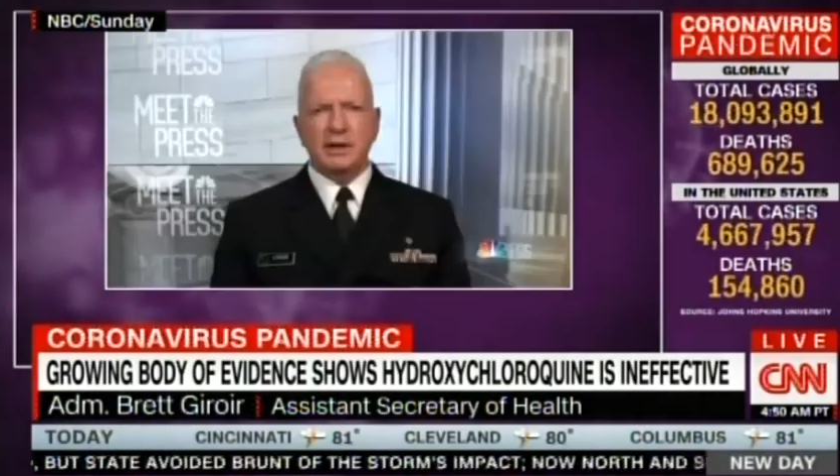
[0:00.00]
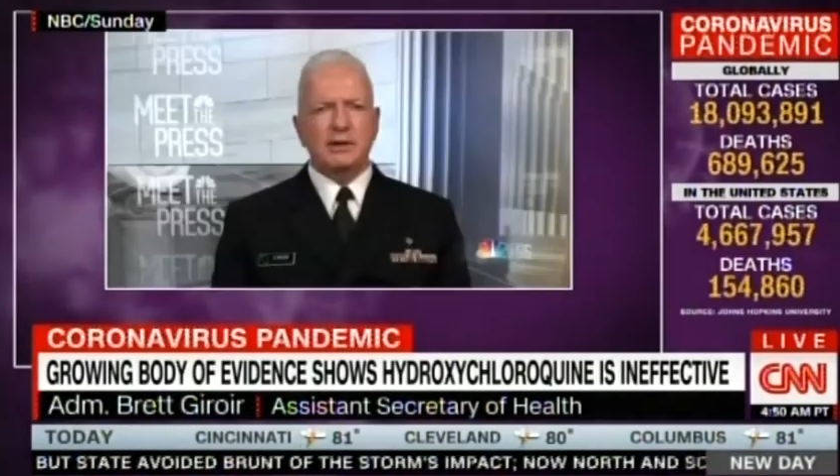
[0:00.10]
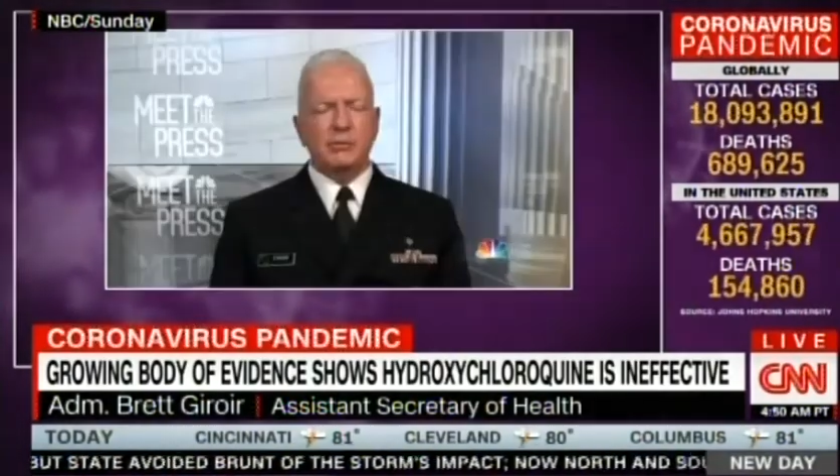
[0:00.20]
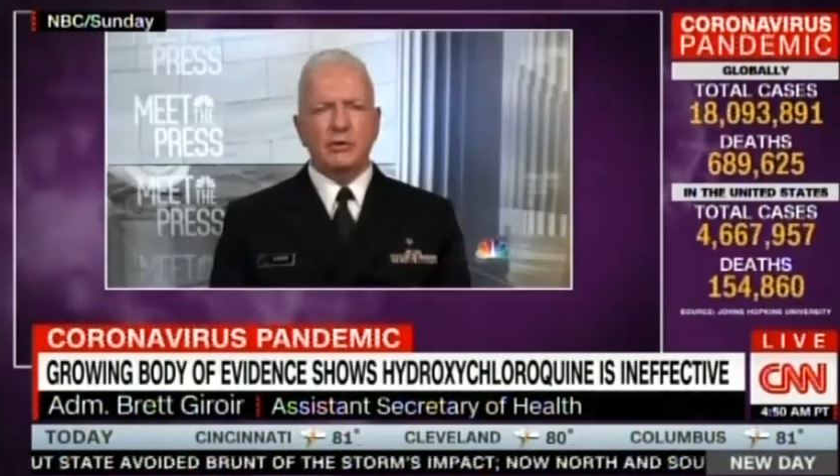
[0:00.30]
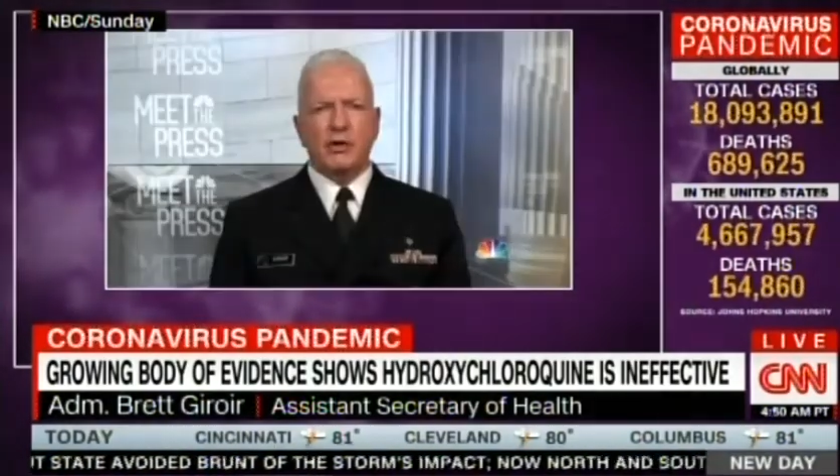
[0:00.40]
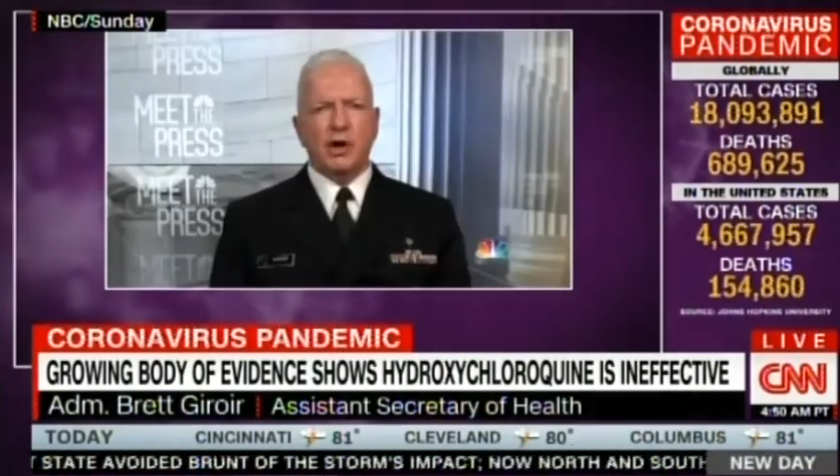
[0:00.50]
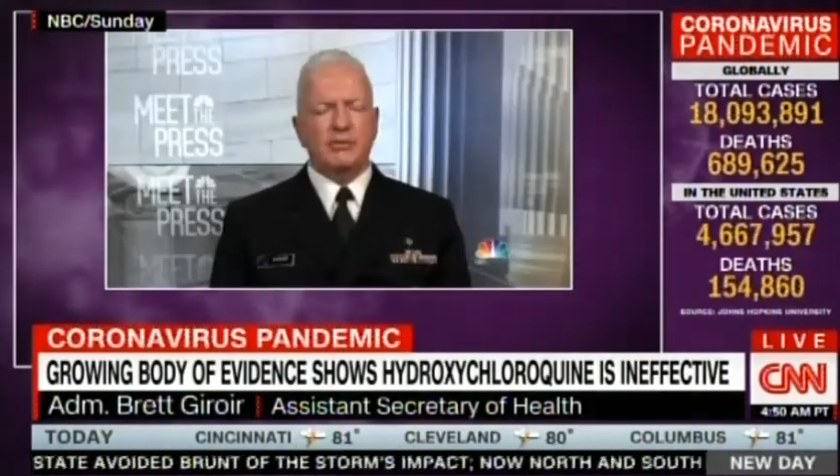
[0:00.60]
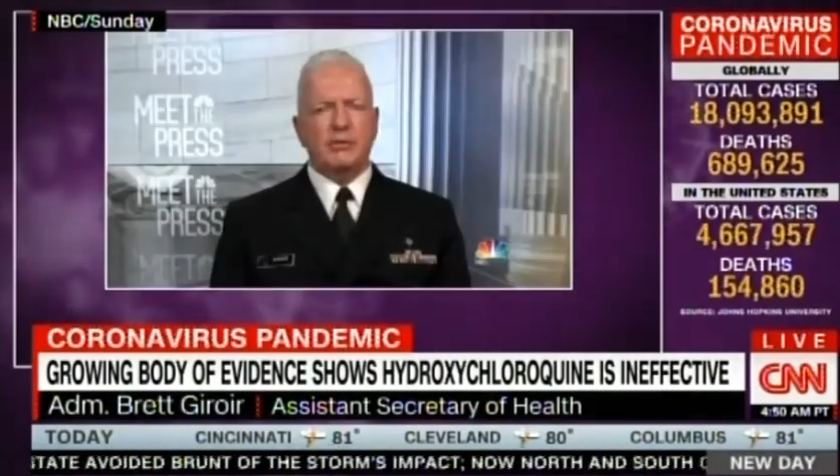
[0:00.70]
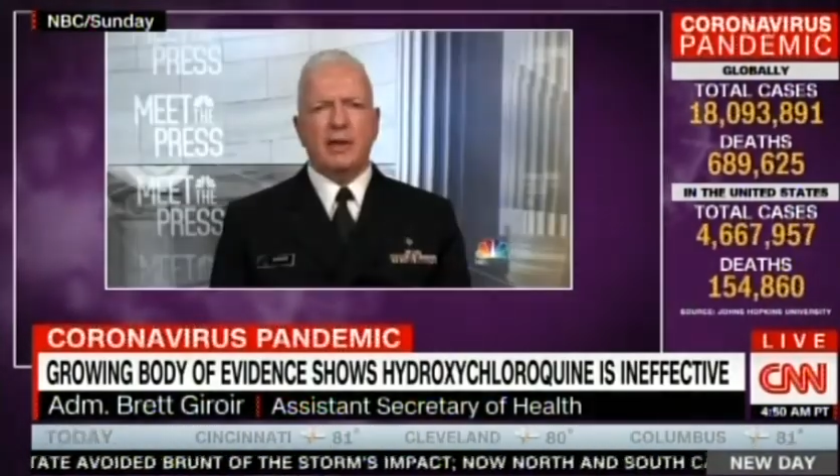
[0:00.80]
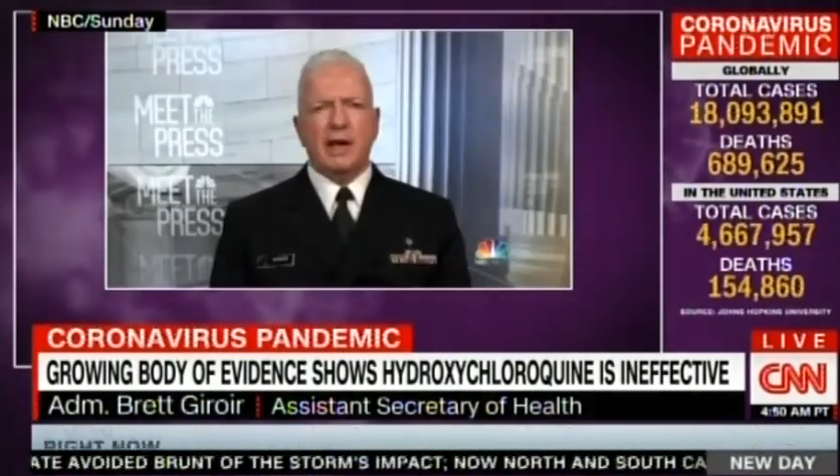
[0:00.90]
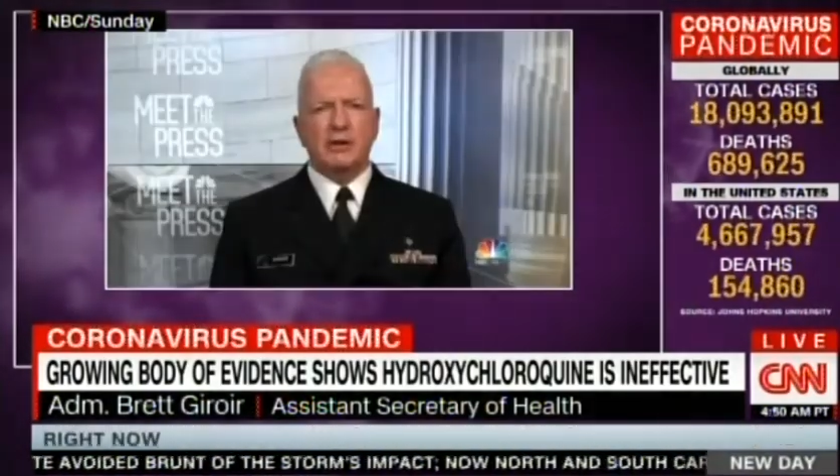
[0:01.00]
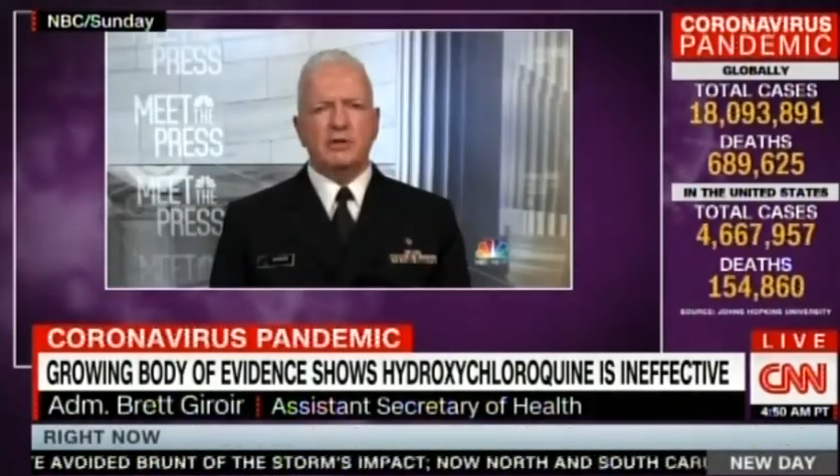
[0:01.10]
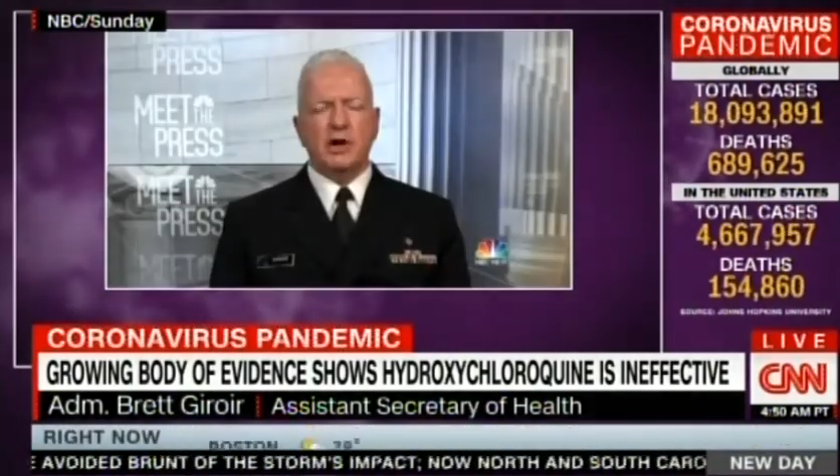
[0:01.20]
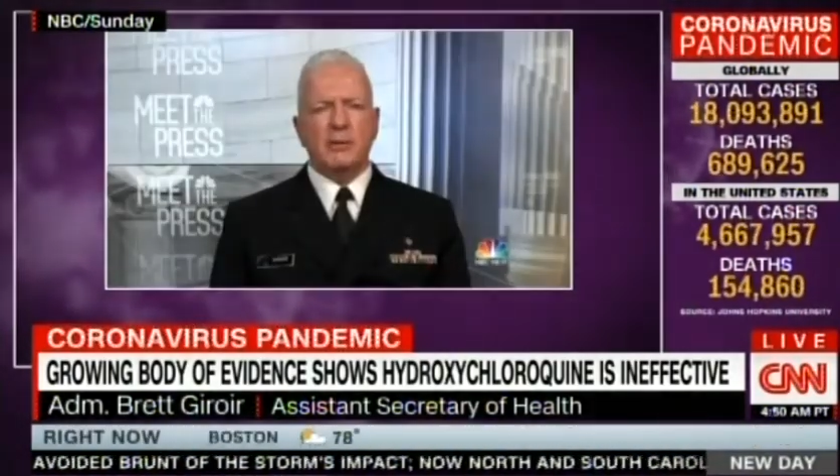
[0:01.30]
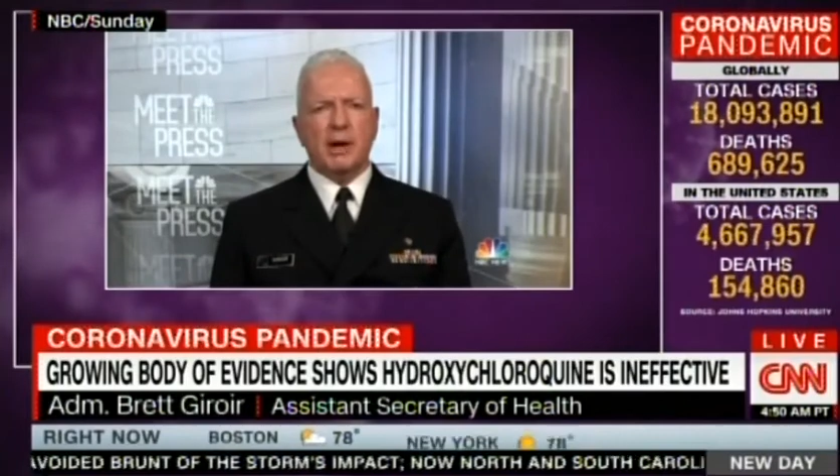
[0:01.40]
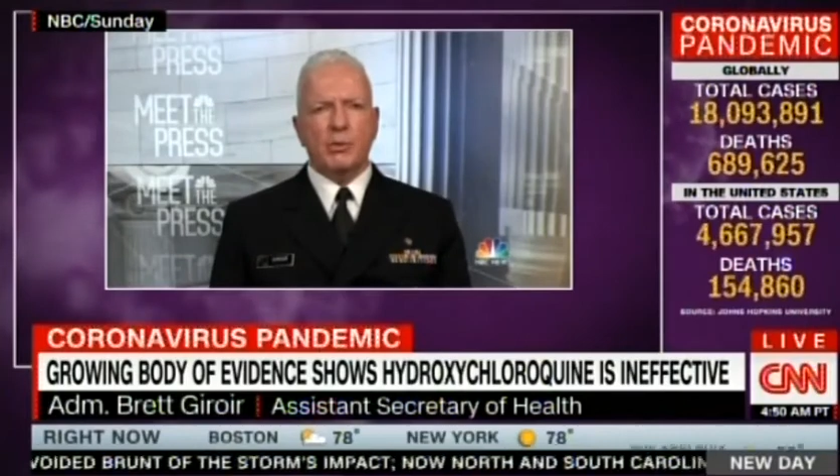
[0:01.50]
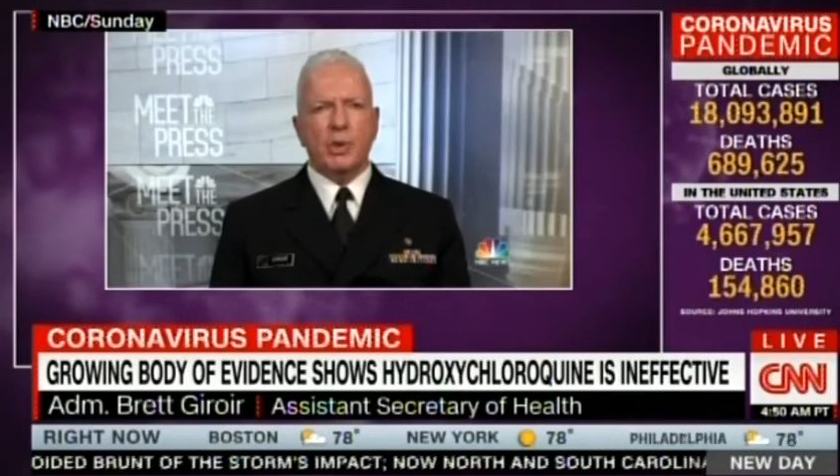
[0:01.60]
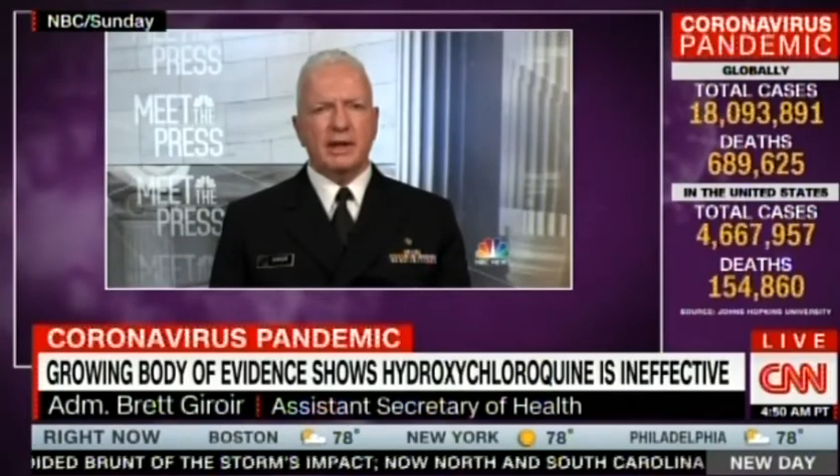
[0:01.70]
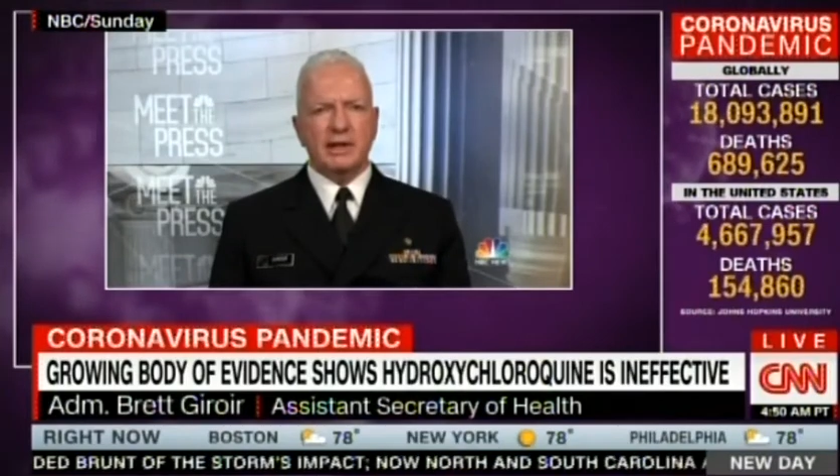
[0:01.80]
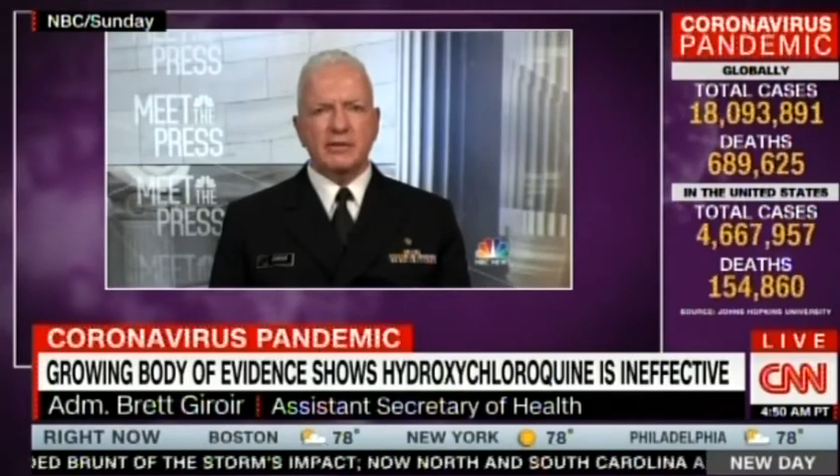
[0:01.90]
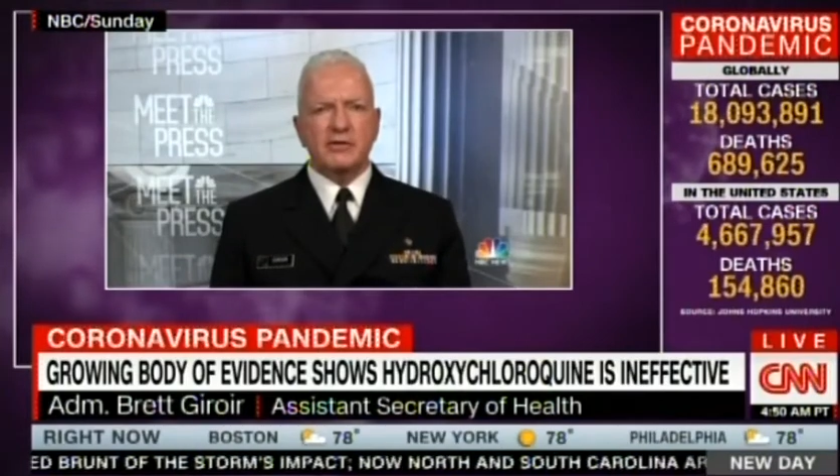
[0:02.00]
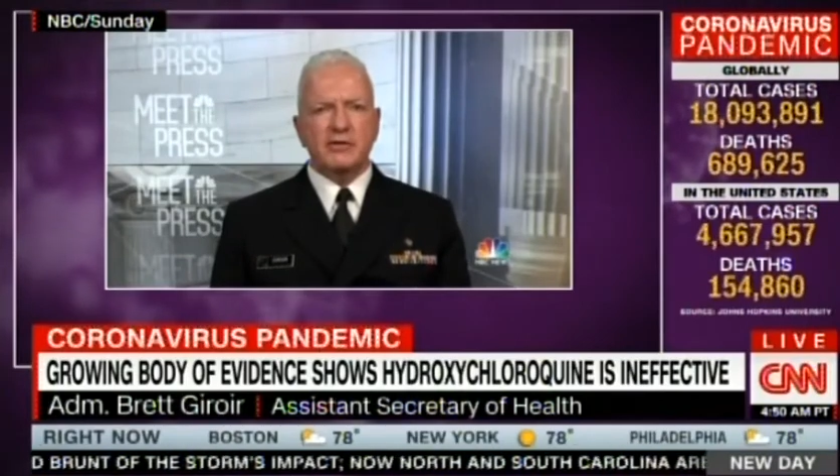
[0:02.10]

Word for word: We need to move on from that and talk about what is